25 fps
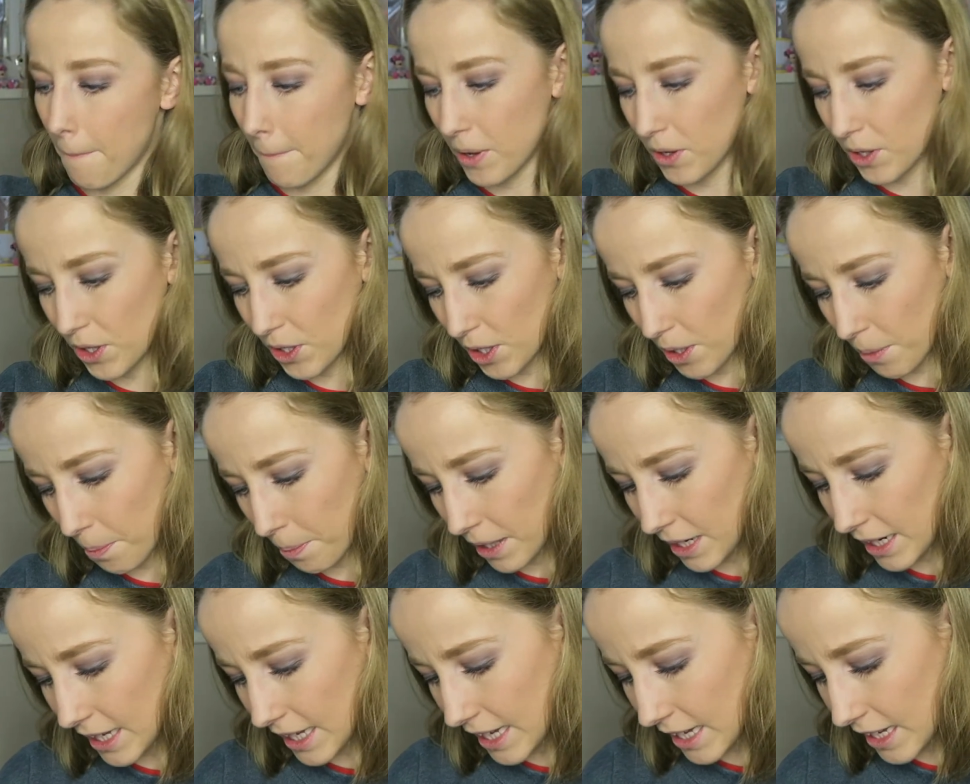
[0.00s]

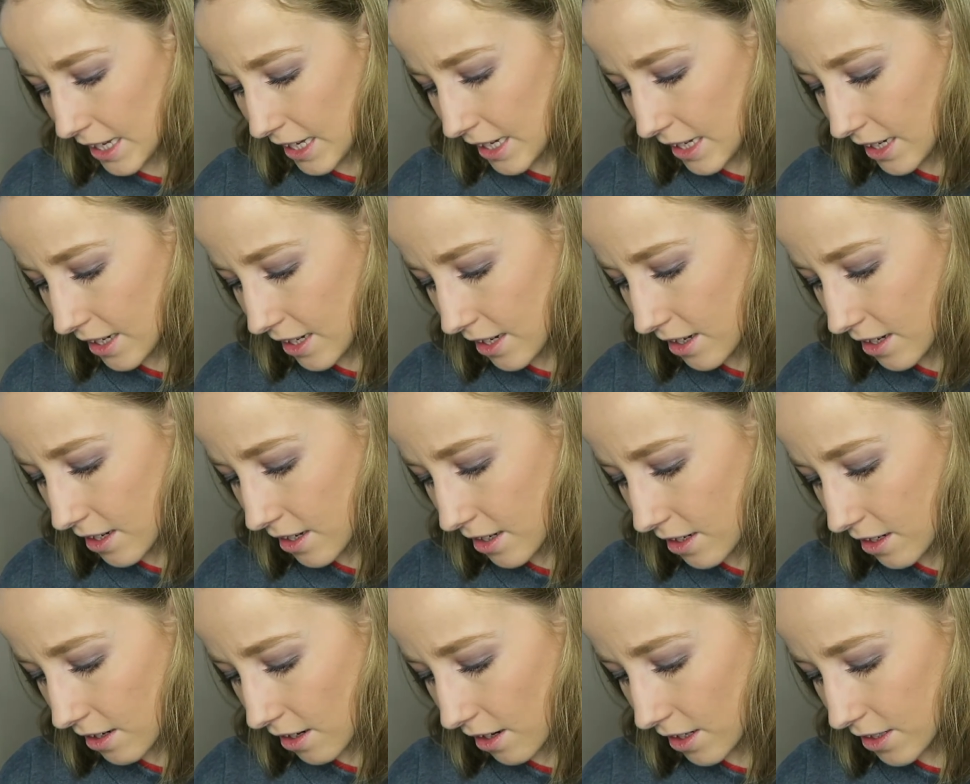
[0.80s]
purpley
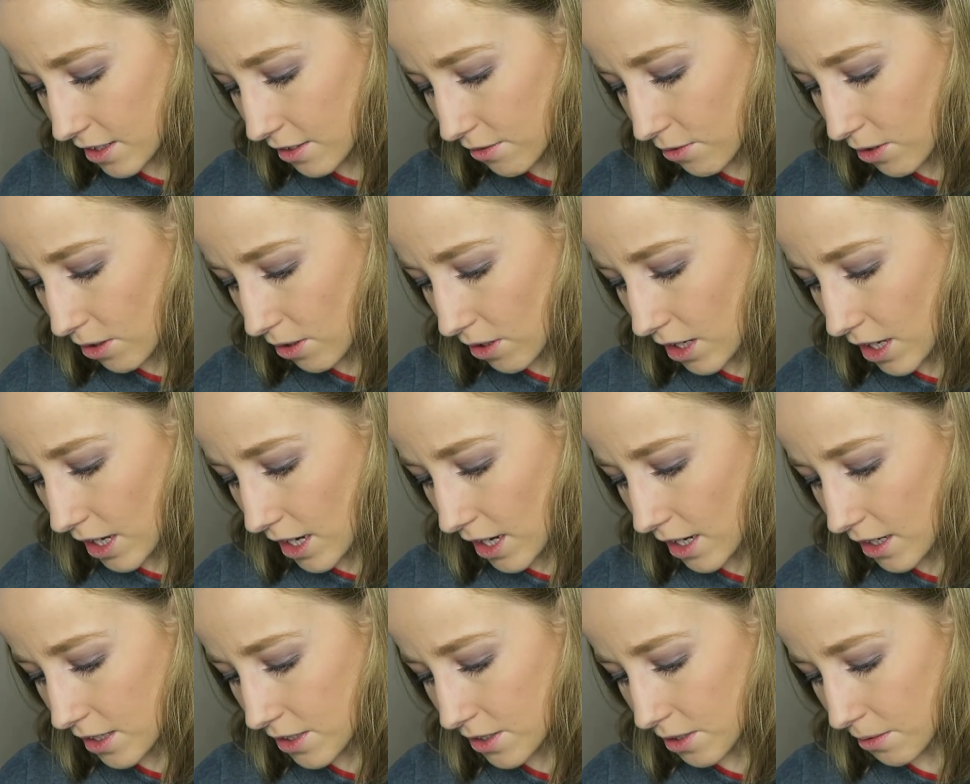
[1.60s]
kind of
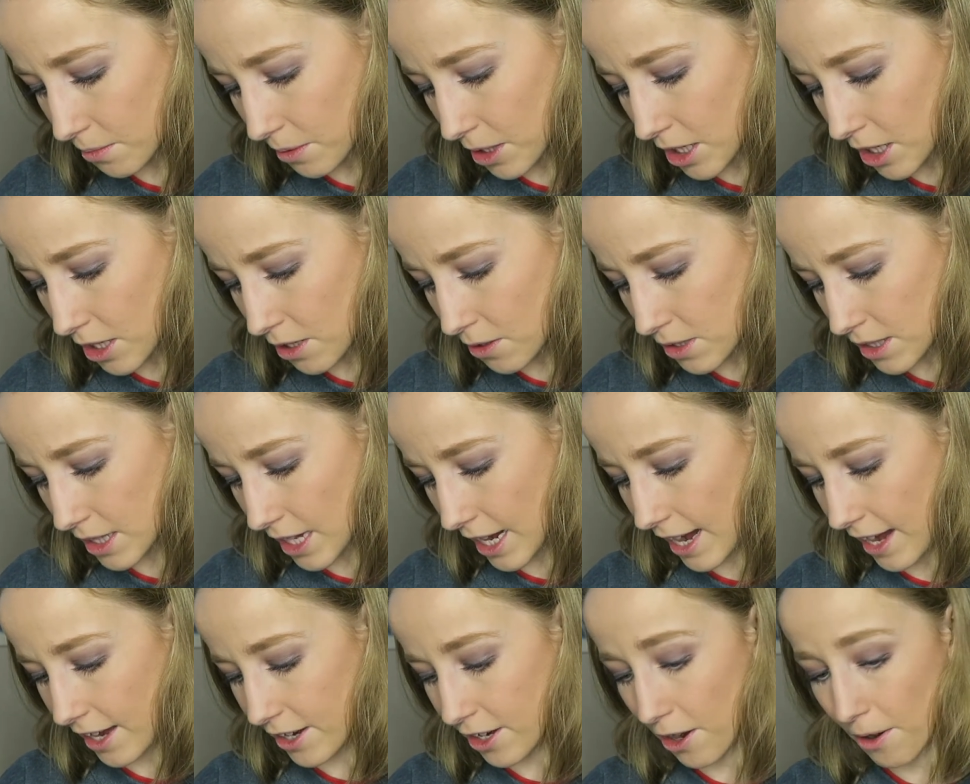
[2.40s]
colour, so I'm going to use
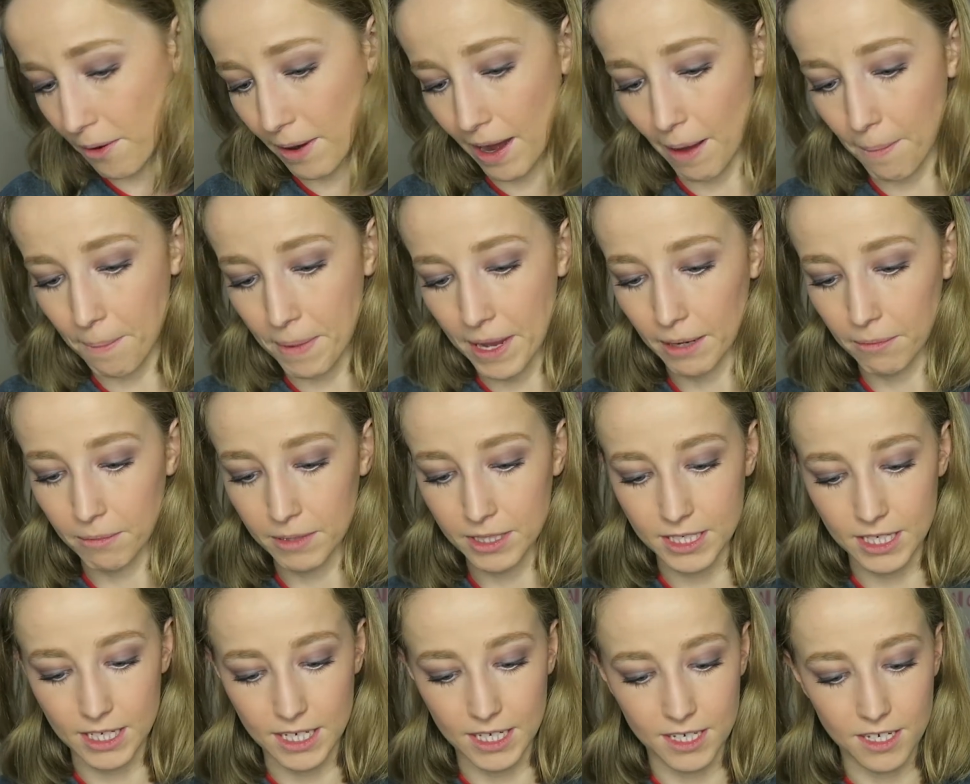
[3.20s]
that. I know how
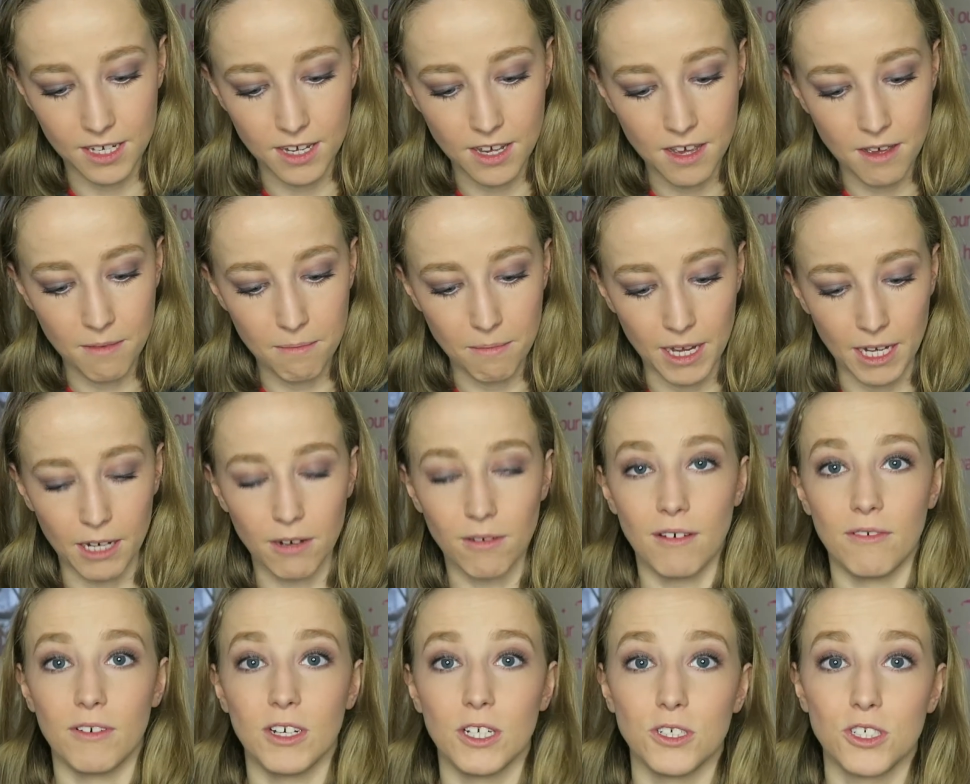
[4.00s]
pigmented
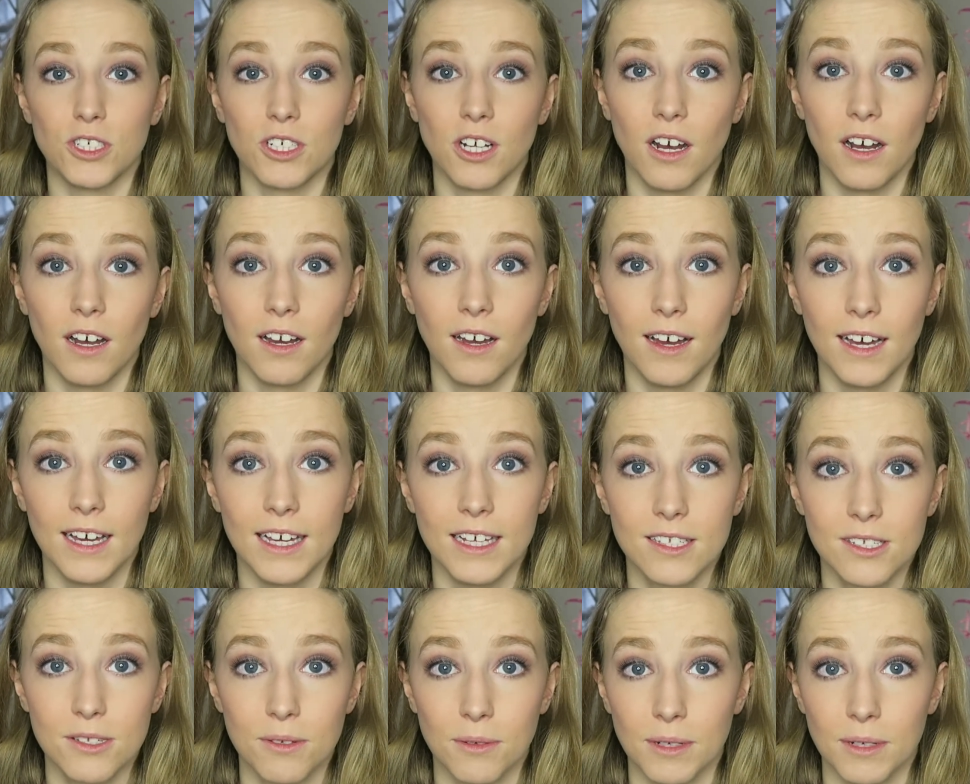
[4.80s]
Makeup Revolution highlight is,